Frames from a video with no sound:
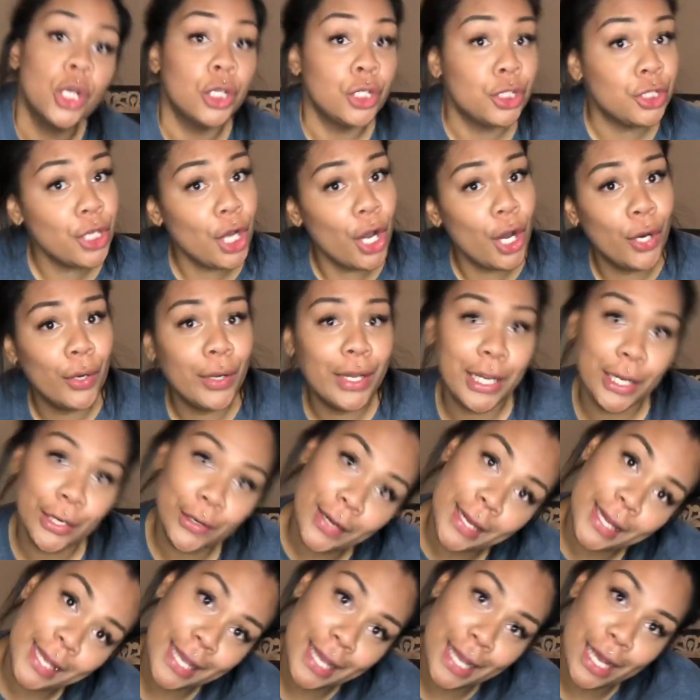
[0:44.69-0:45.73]
So here
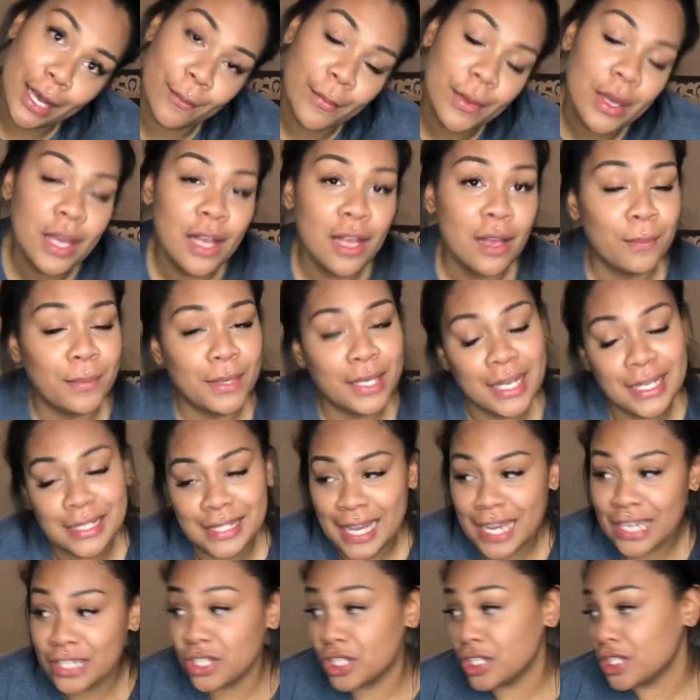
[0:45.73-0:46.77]
I am, because
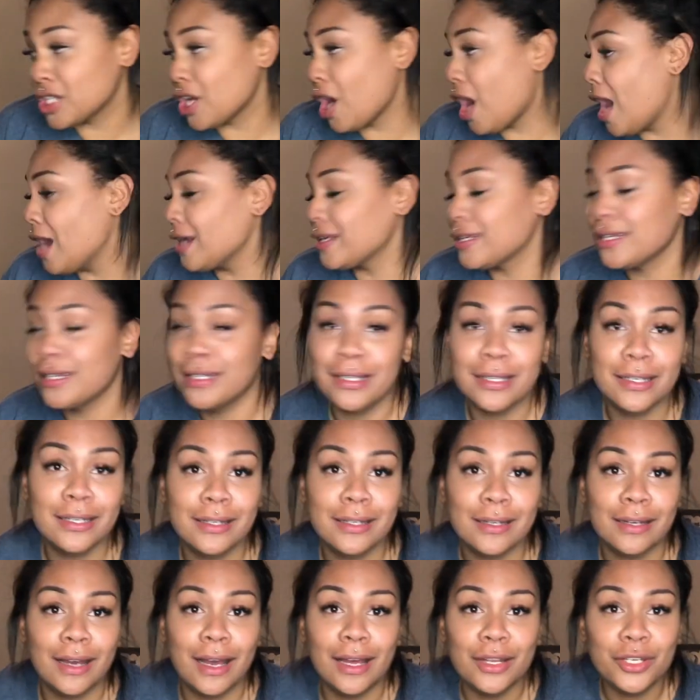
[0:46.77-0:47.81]
I just got
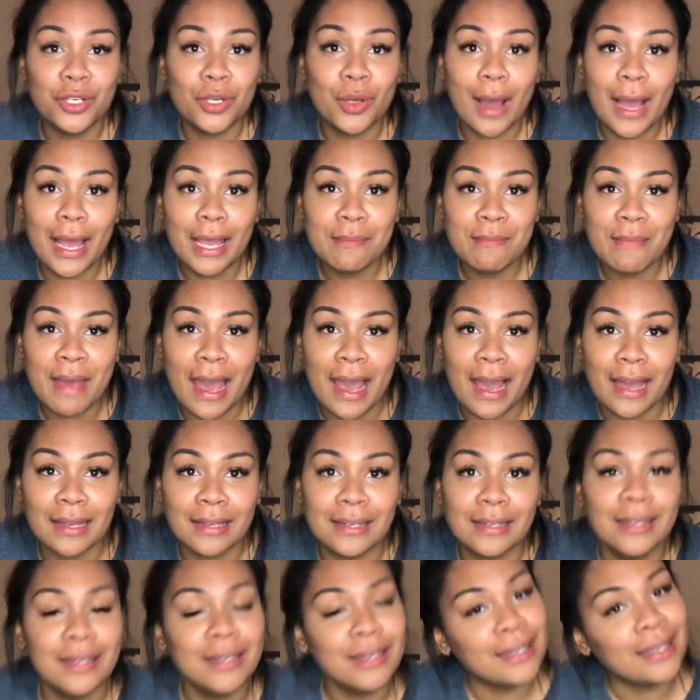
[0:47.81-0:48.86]
a new iMac,
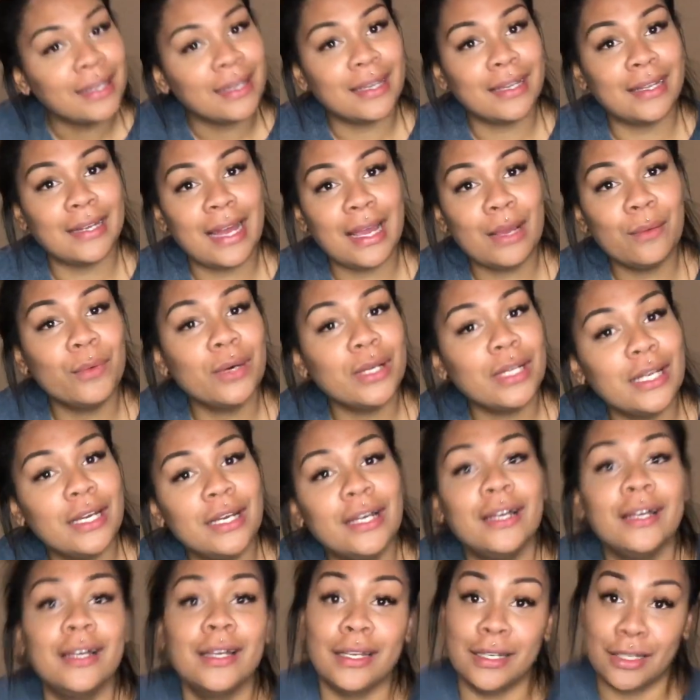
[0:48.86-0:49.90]
and I wanna
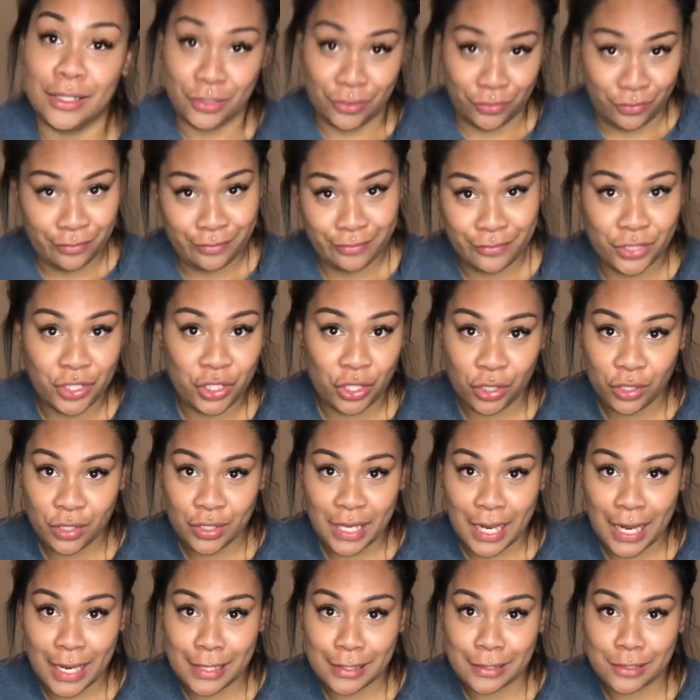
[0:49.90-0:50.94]
show you
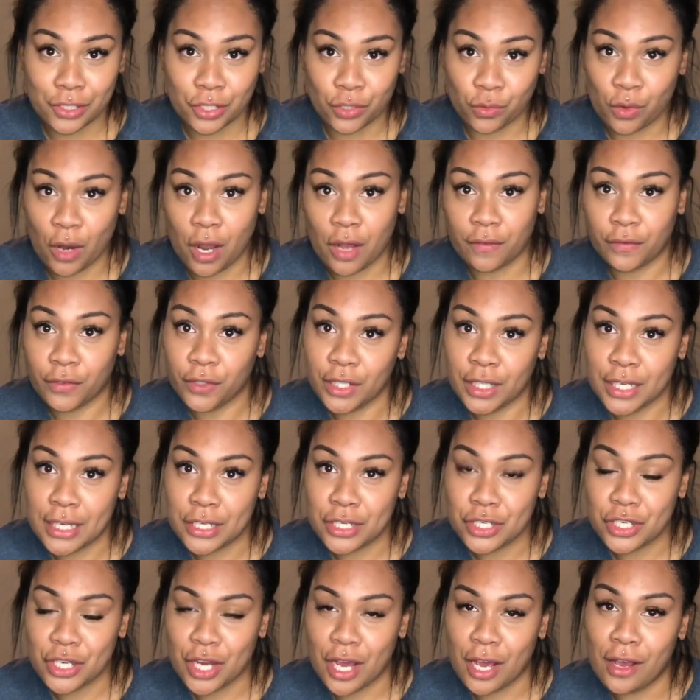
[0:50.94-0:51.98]
guys the raw
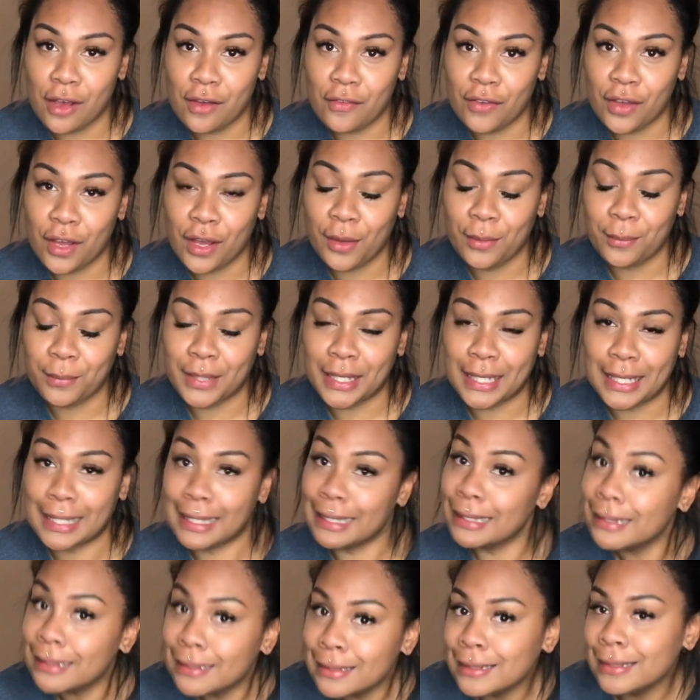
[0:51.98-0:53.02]
footage of me
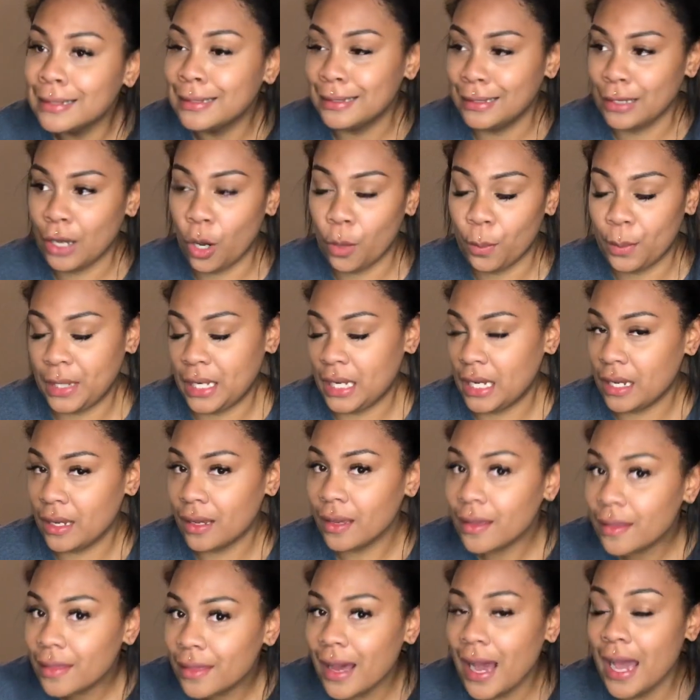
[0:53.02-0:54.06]
opening
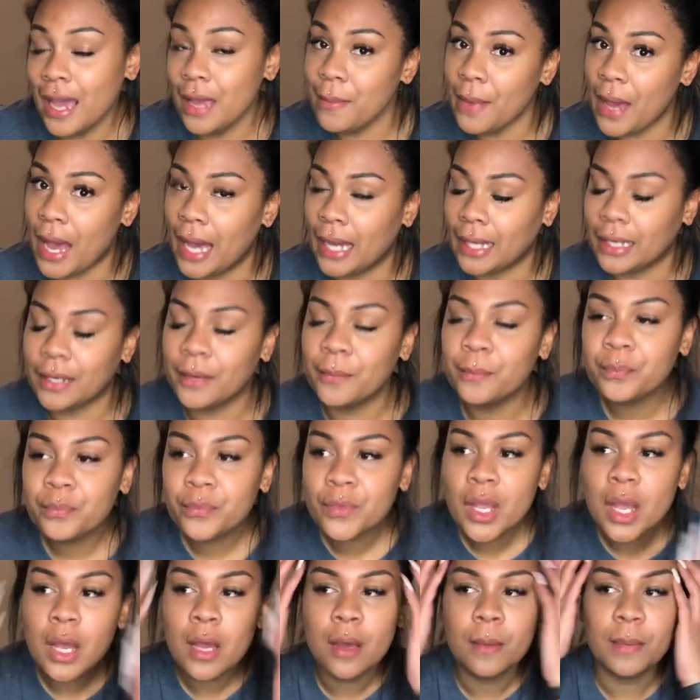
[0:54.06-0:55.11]
the iMac,
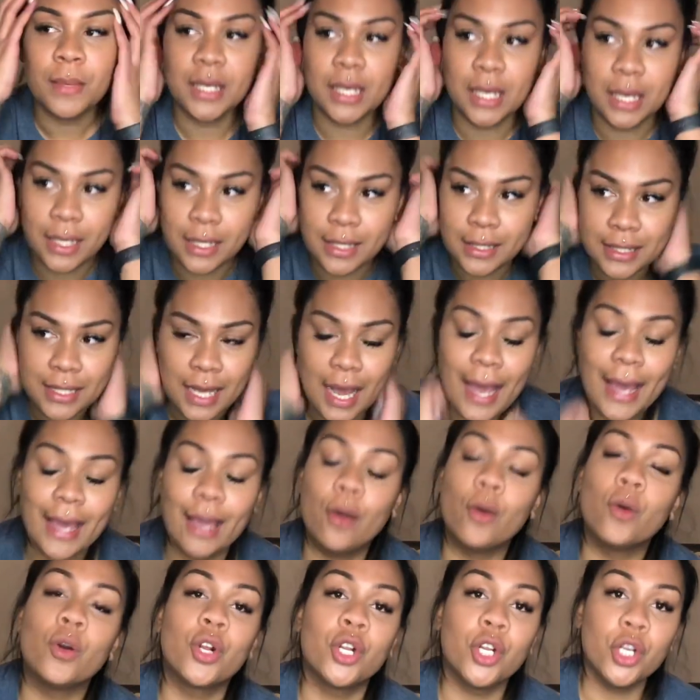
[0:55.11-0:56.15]
because I
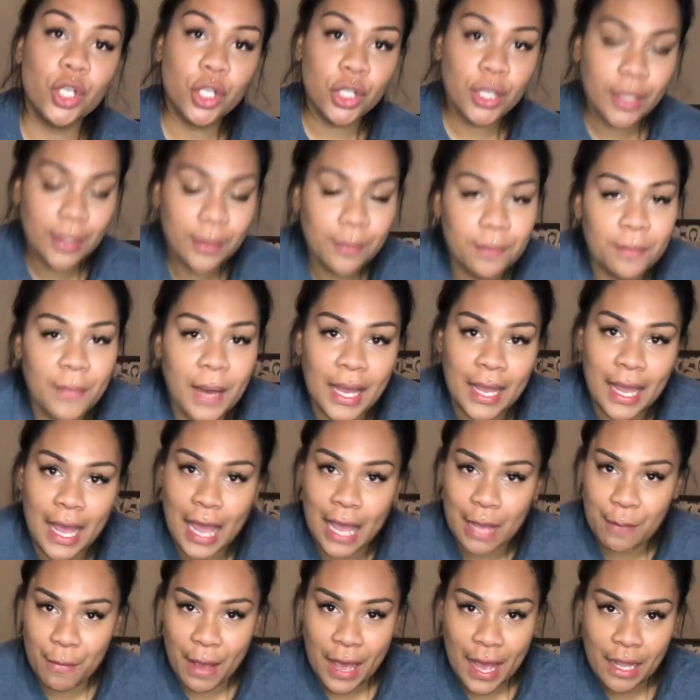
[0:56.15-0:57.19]
ordered my
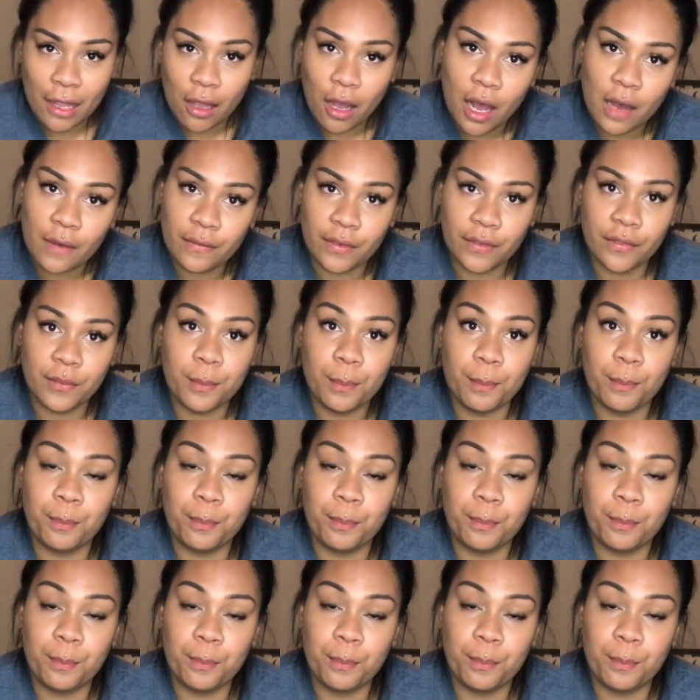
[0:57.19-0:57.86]
iMac off of